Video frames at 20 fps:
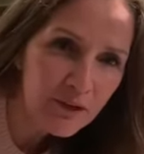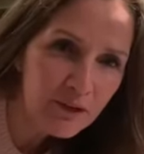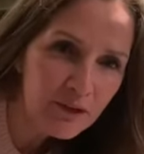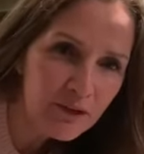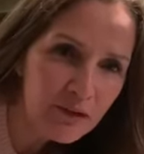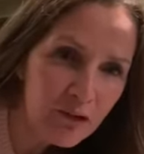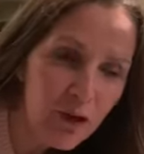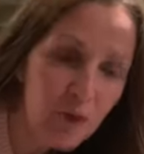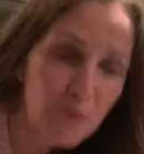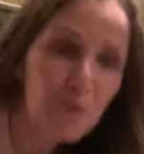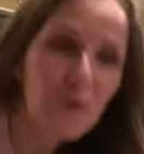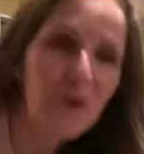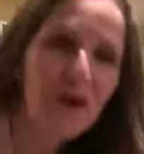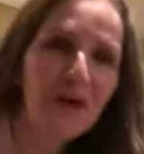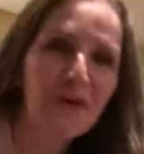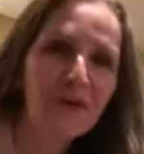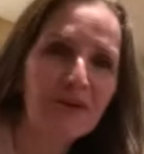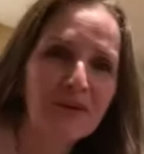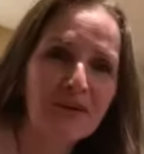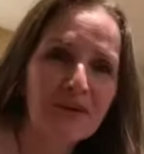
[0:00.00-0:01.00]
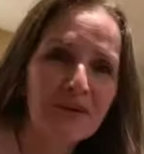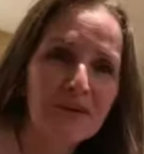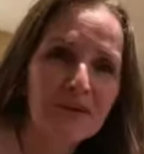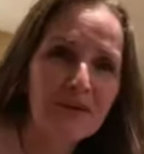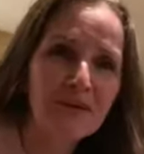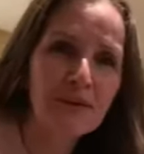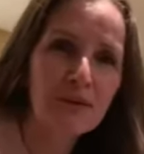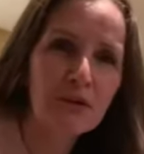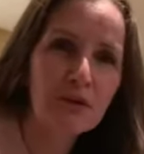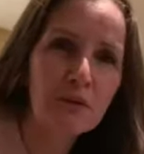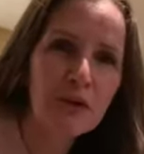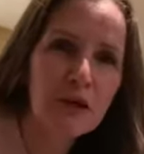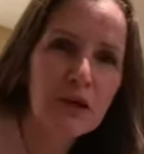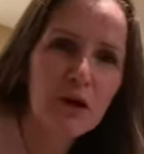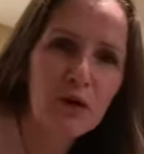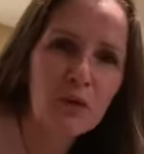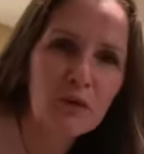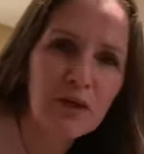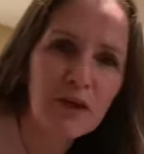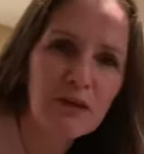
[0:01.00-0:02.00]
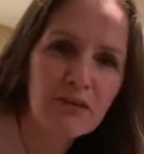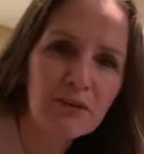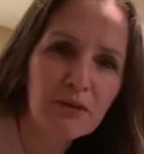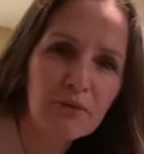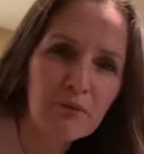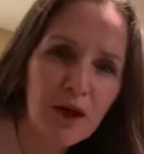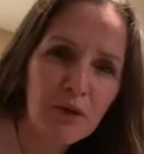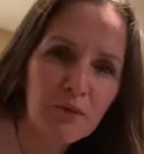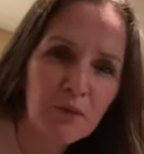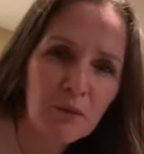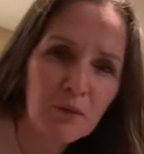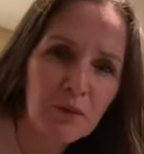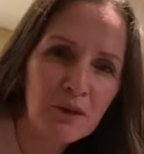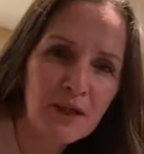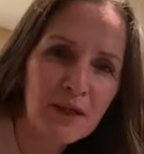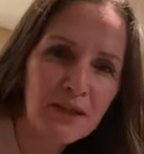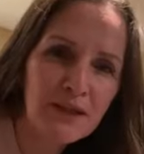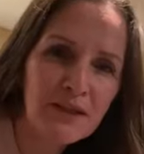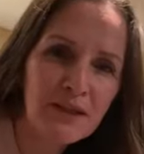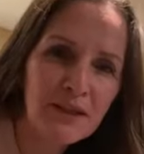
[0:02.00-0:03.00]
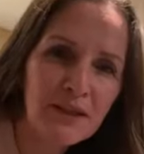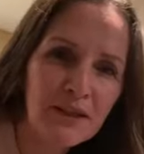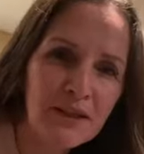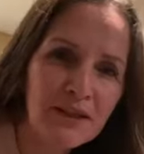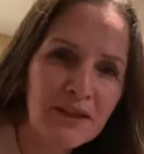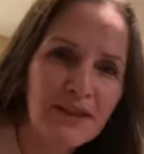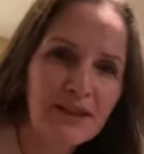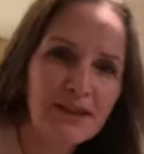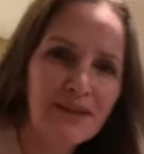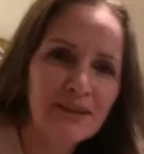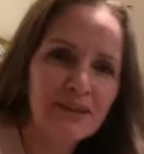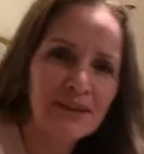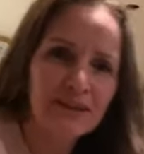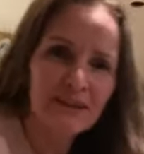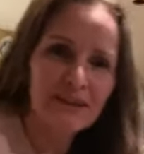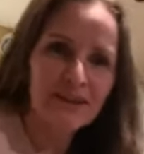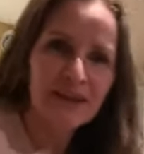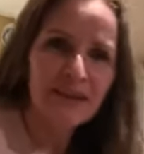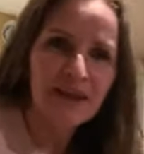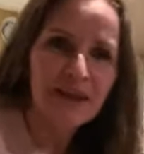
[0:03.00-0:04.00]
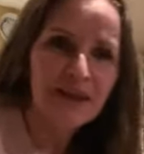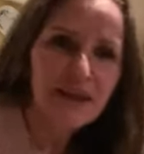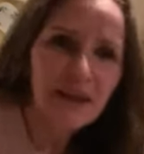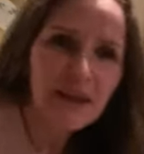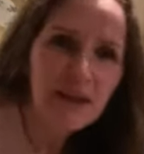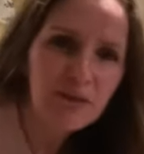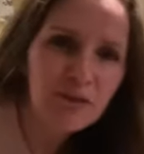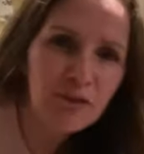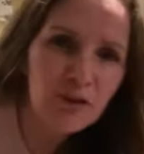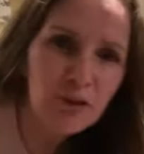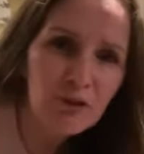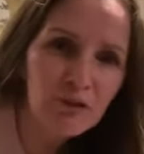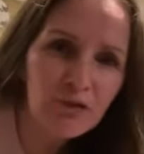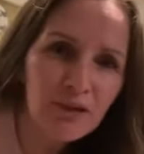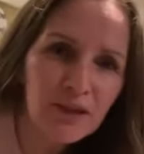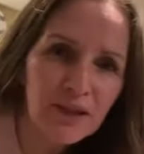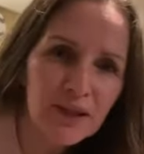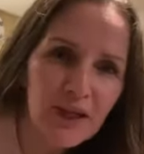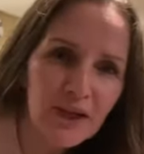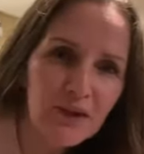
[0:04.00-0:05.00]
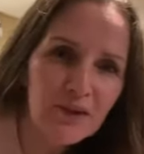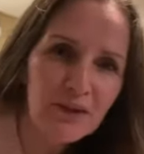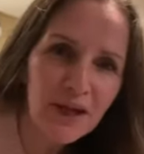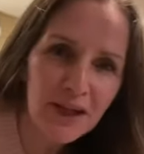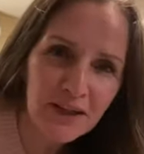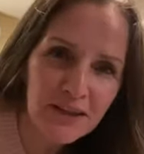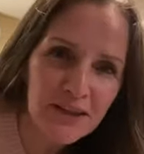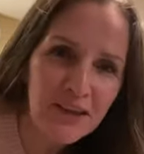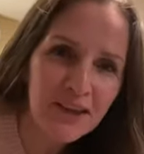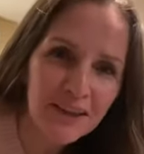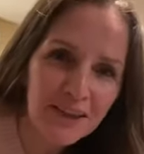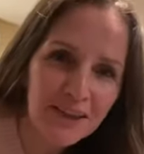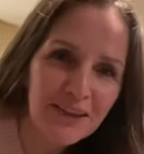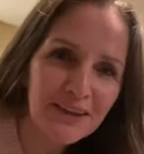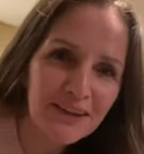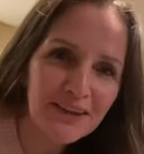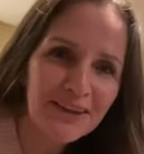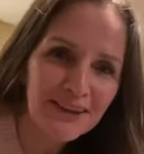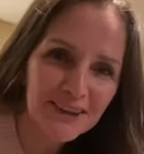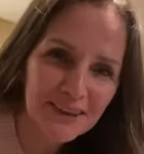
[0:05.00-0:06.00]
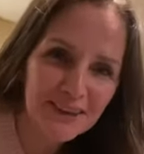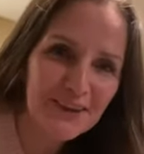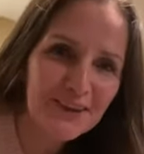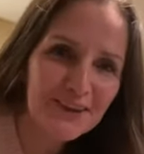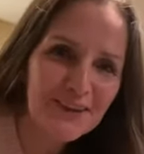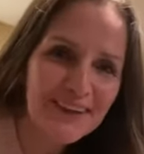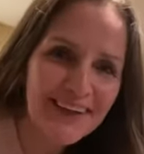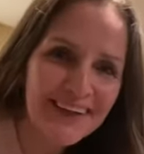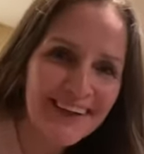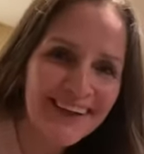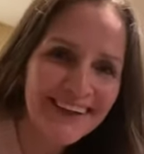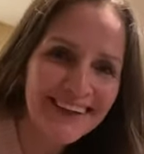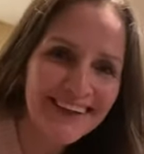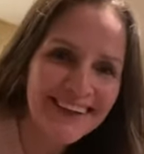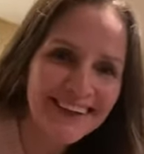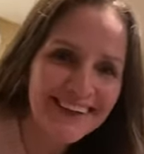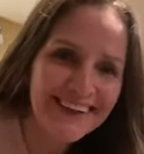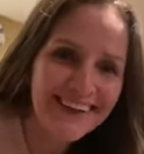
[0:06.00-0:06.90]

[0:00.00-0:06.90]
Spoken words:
Cromwell. It'll be cold there at the moment, wouldn't it? Love your videos, auntie. Kia ora.